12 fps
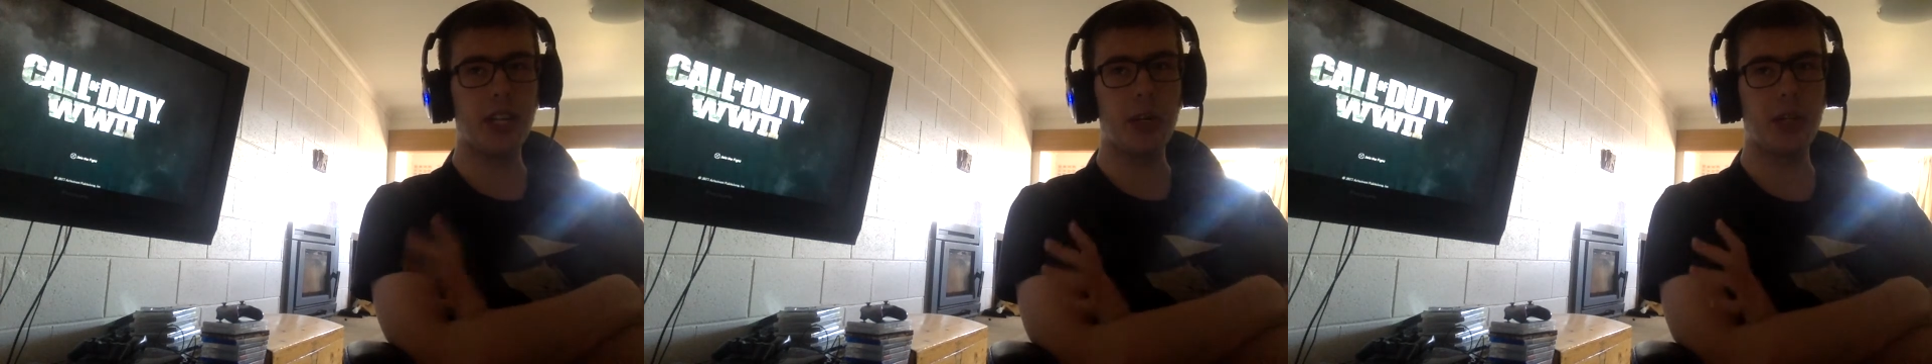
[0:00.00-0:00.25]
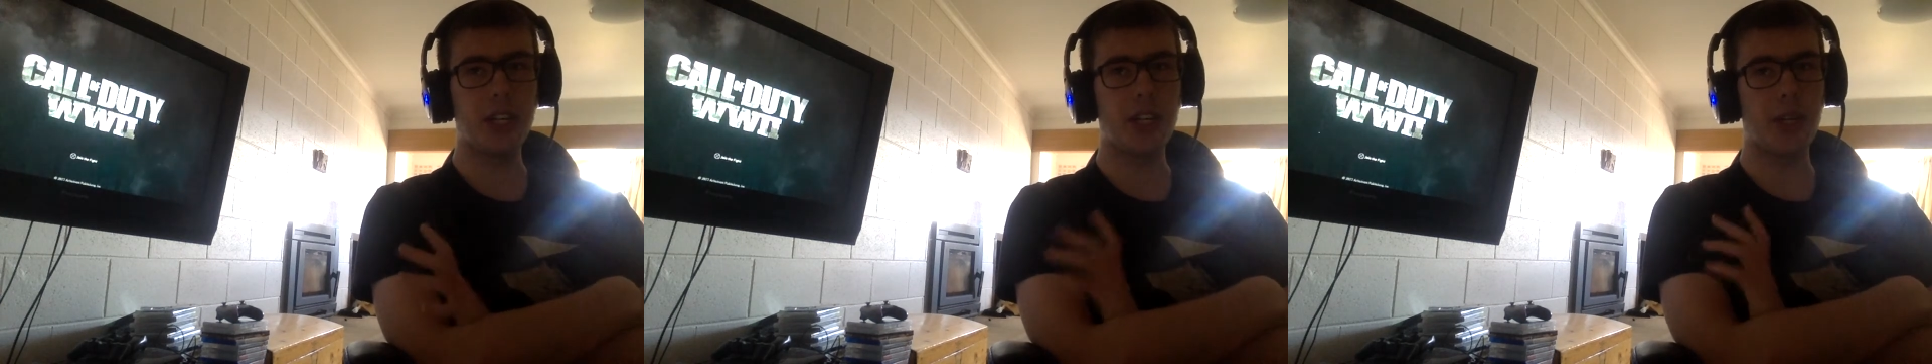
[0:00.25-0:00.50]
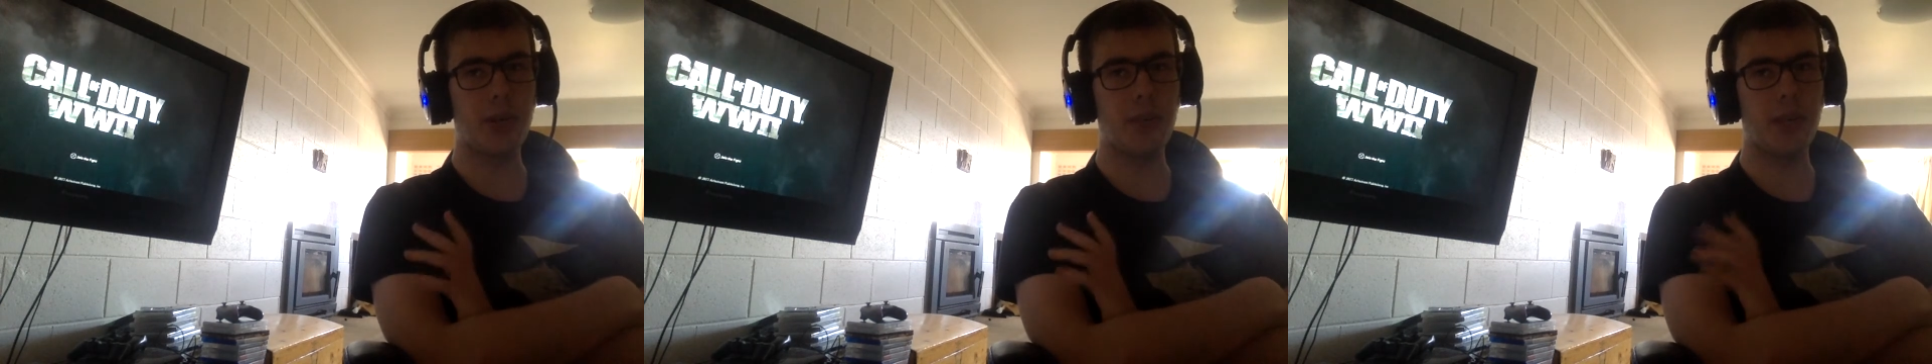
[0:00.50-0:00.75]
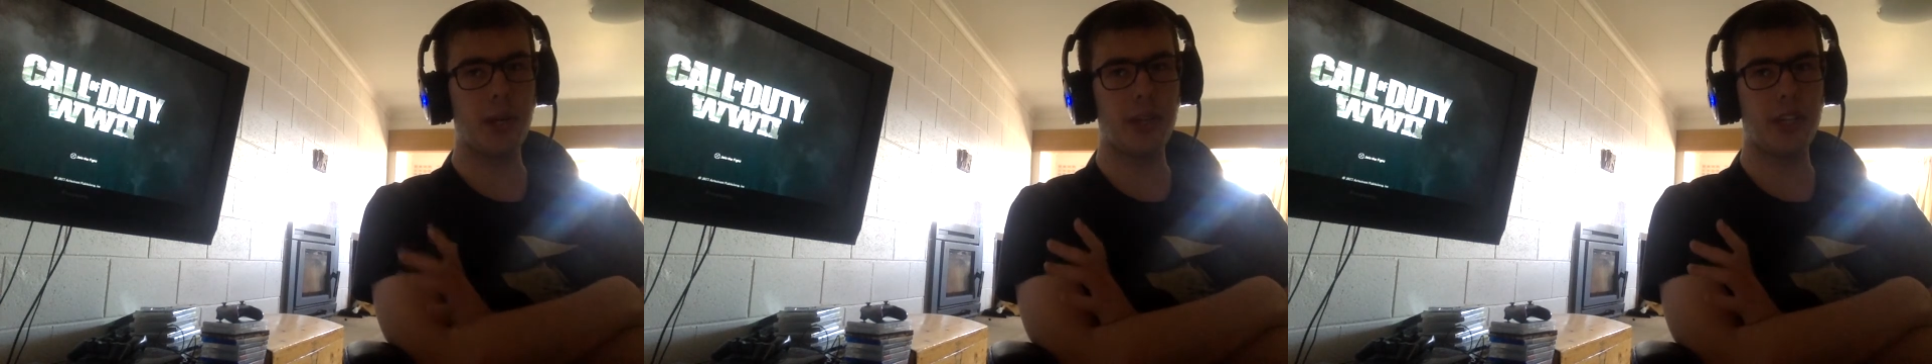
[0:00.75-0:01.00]
DLC
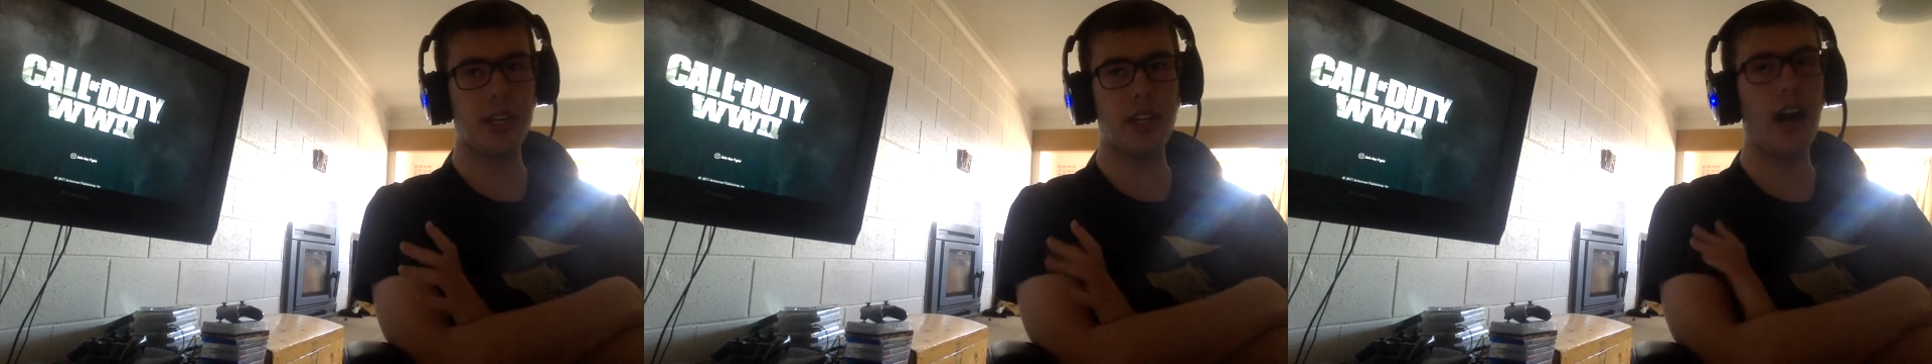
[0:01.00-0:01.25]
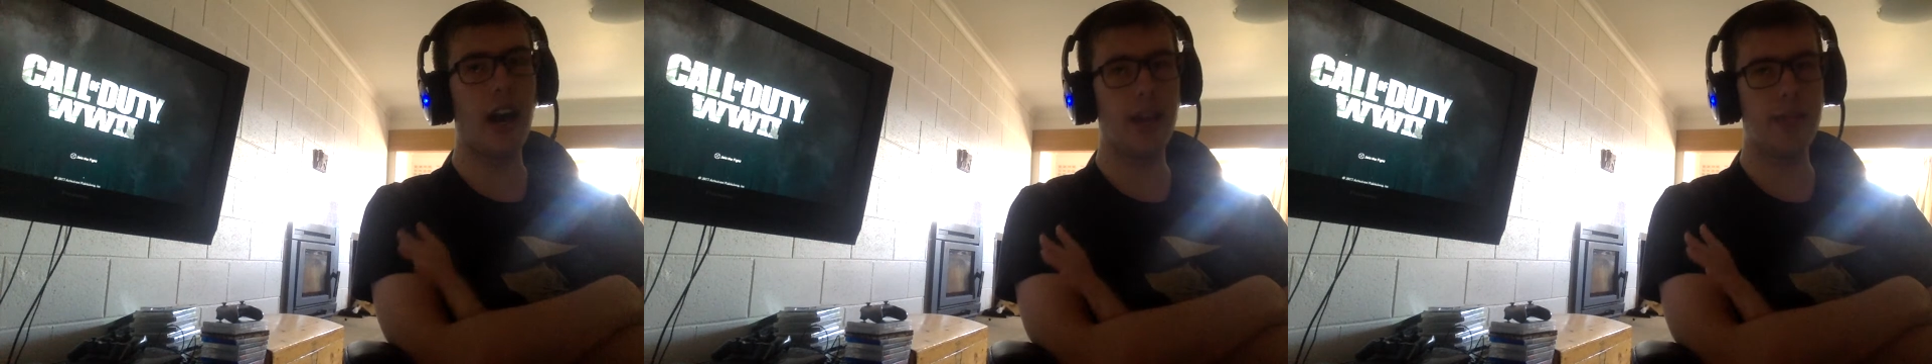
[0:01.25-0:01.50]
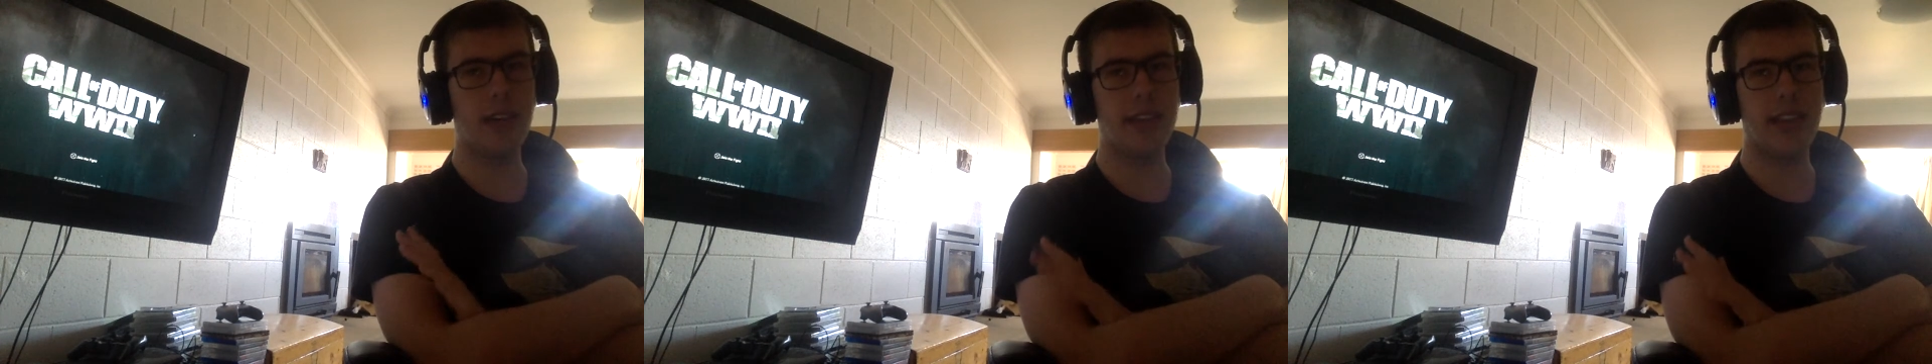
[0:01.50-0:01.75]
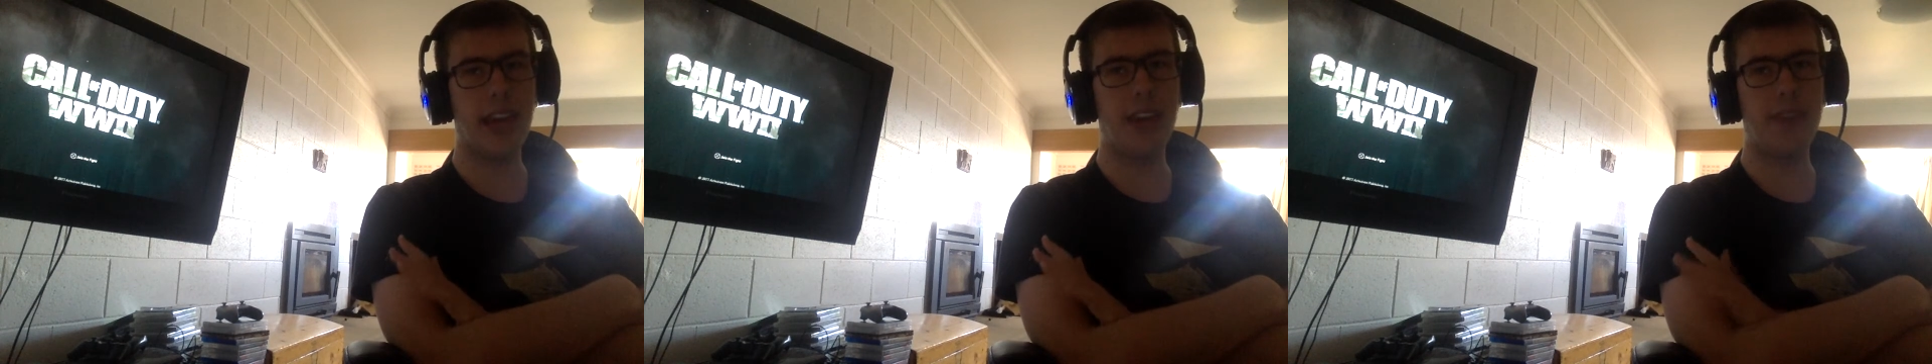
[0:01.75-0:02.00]
items
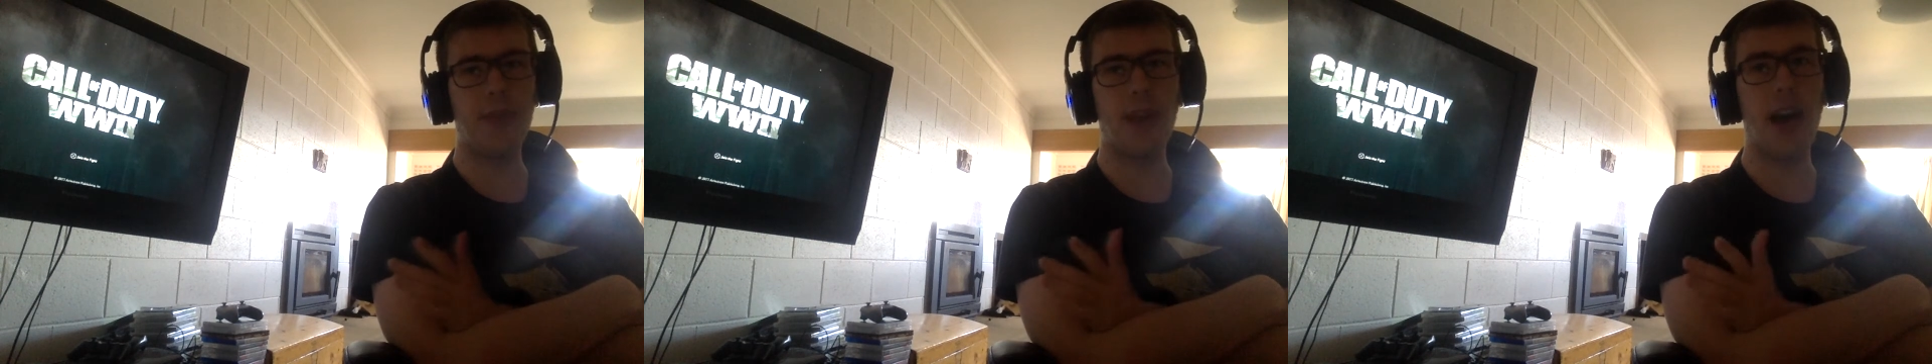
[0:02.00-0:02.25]
like that.